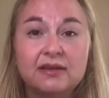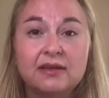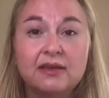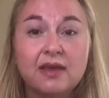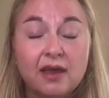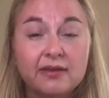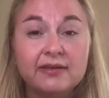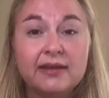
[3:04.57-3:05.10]

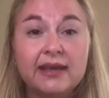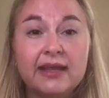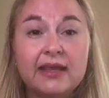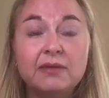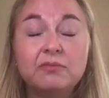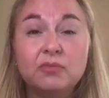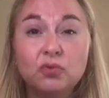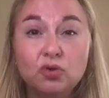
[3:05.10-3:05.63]
Currently,
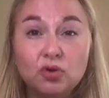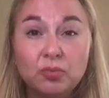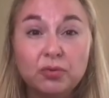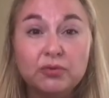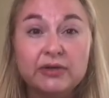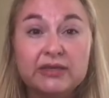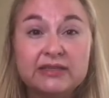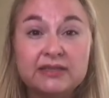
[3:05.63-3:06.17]
more
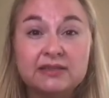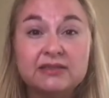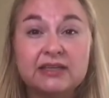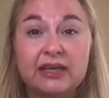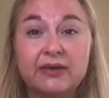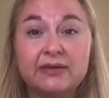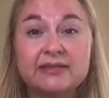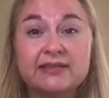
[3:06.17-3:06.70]
boys
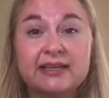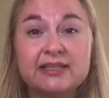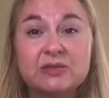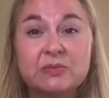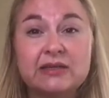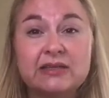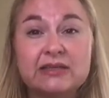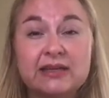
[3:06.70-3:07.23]
undergo
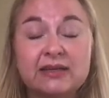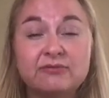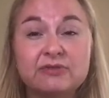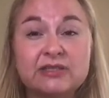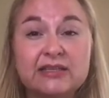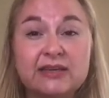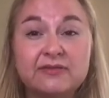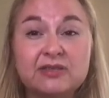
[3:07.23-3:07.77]
assessment and
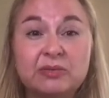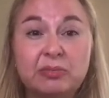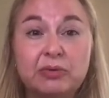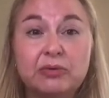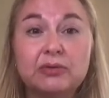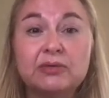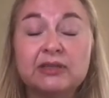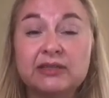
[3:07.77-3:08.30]
receive
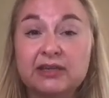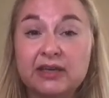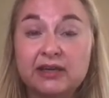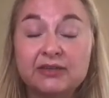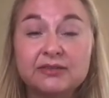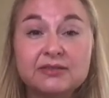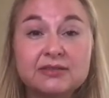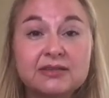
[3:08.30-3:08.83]
support than
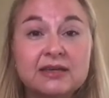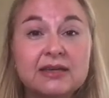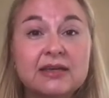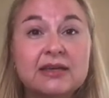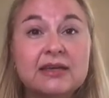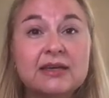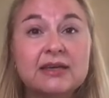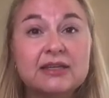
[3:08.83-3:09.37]
girls,
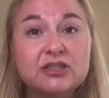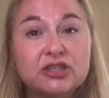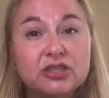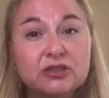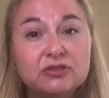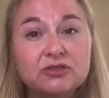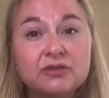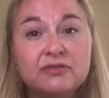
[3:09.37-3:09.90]
and
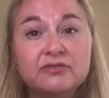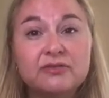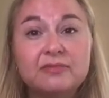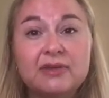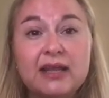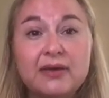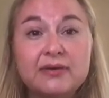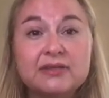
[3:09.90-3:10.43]
children from
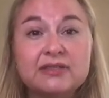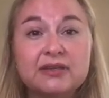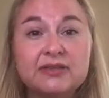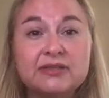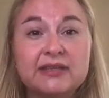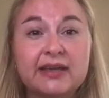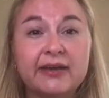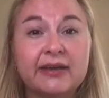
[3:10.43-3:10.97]
lower
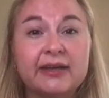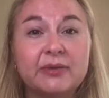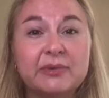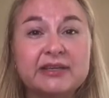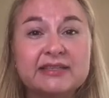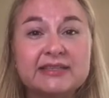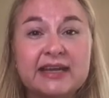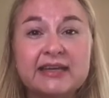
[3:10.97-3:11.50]
socioeconomic
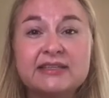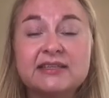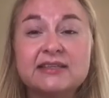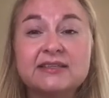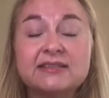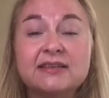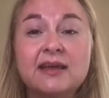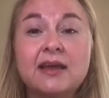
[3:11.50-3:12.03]

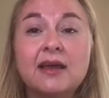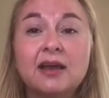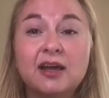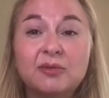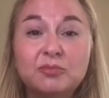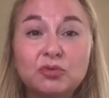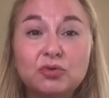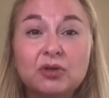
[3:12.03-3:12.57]
status are
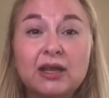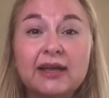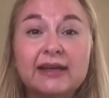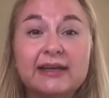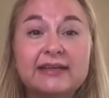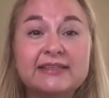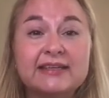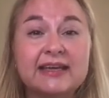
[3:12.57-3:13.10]
more
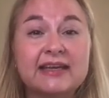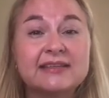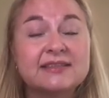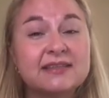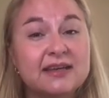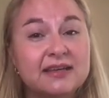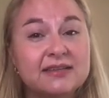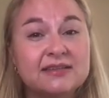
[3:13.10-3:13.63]
likely to get
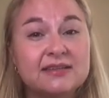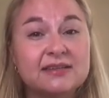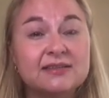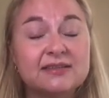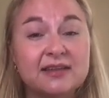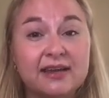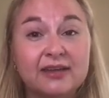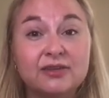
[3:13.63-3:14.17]
certain
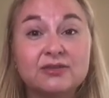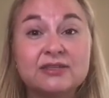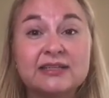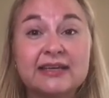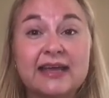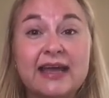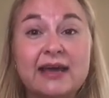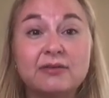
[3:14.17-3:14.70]

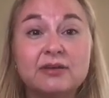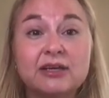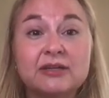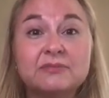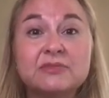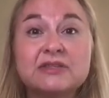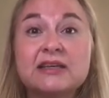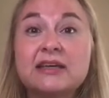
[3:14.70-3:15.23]
diagnostic
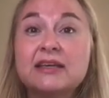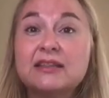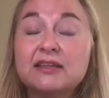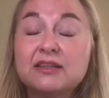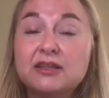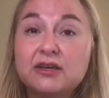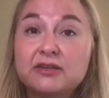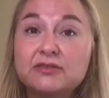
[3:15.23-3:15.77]
outcomes
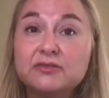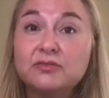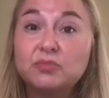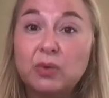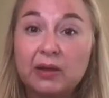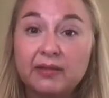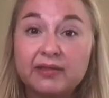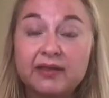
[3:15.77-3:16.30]
than those from
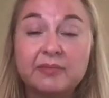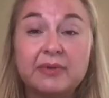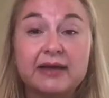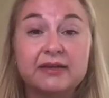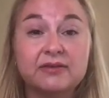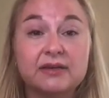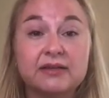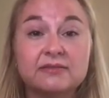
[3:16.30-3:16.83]
wealthier
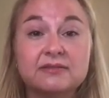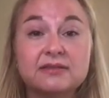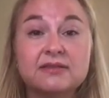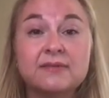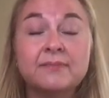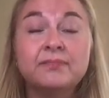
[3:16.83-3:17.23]
backgrounds.